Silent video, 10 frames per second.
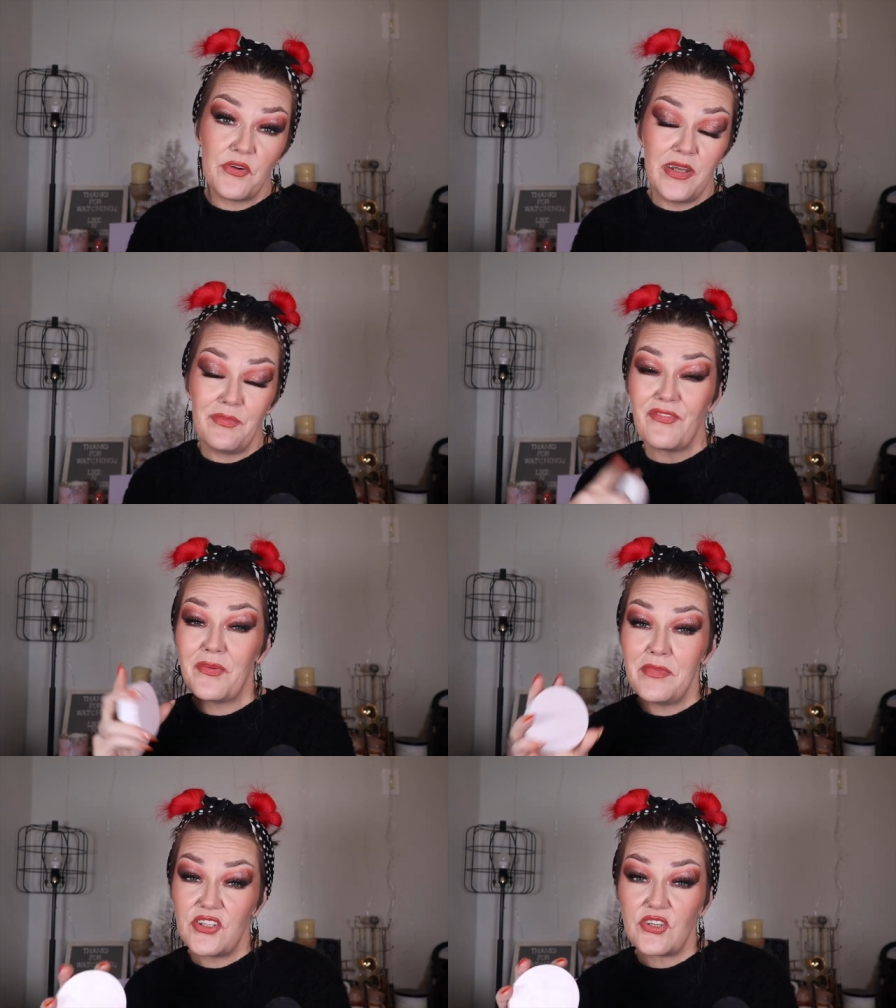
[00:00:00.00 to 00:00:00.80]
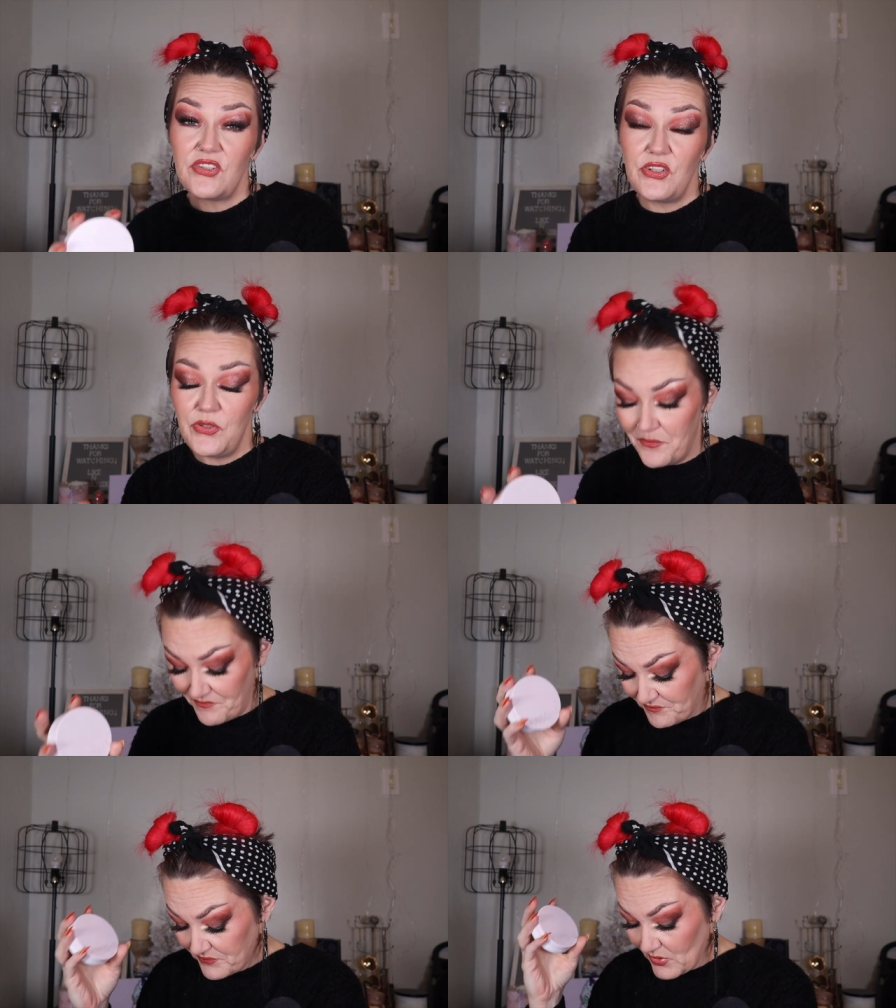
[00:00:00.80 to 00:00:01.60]
cream from Missha too,
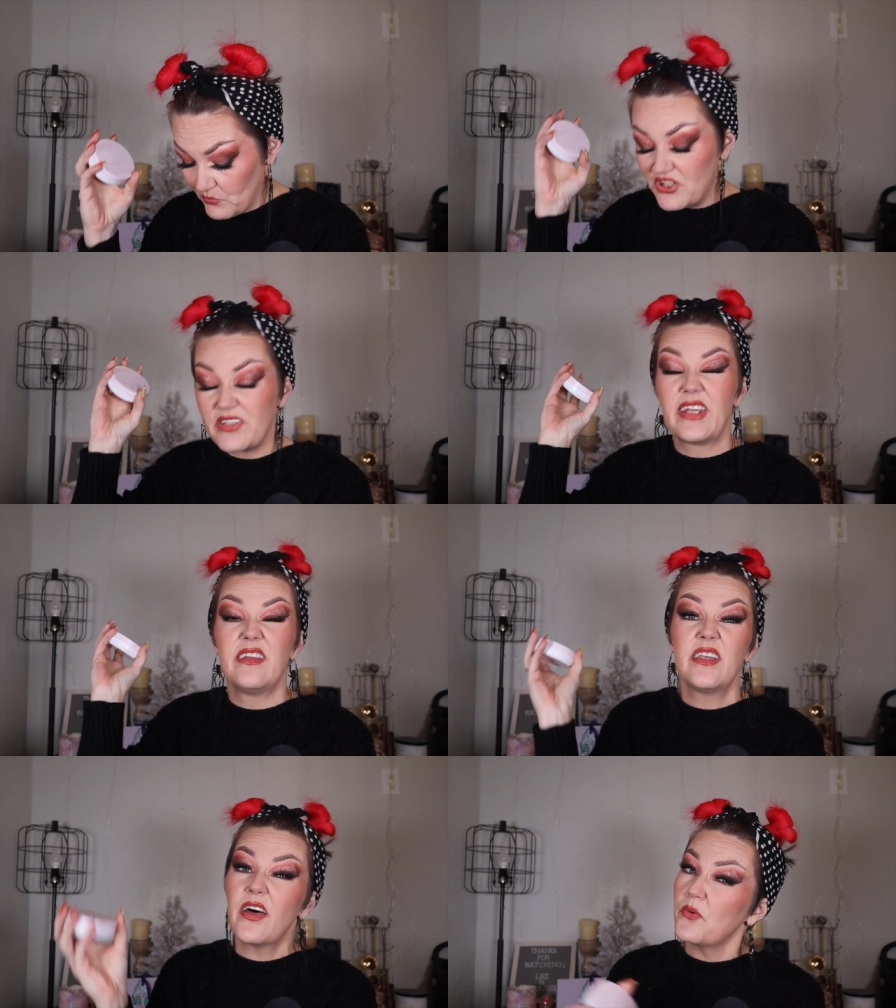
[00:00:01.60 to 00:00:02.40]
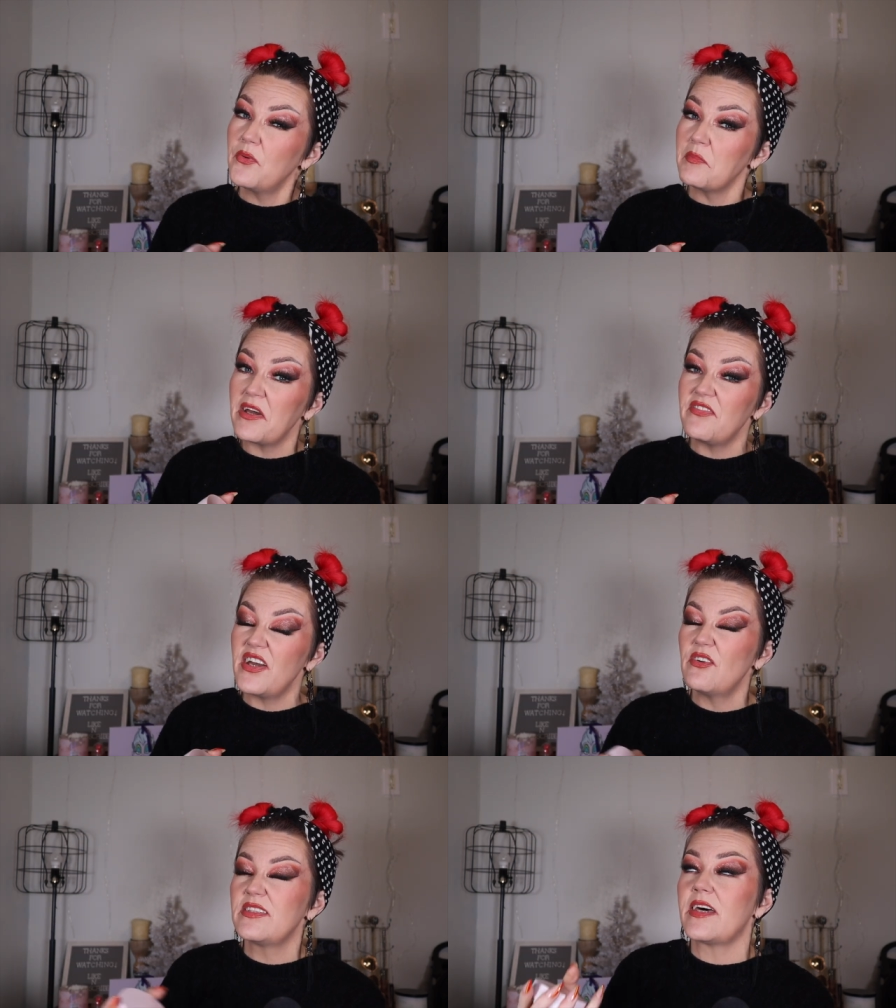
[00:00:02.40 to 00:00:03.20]
which is another one of my favorites.